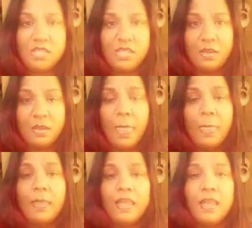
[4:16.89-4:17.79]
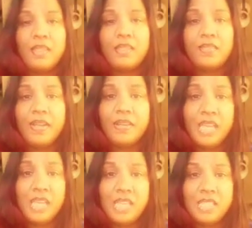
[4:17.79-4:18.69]
So it is
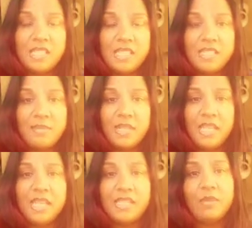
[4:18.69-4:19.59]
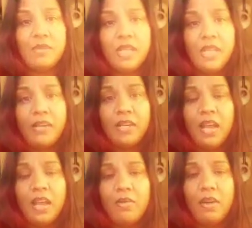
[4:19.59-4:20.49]
very easily, somebody can say, well, Karen,
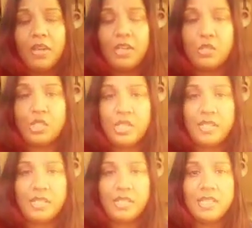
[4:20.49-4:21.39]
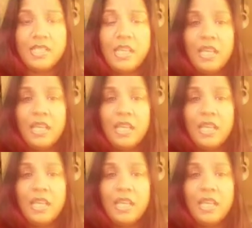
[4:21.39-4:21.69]
how are you sharing this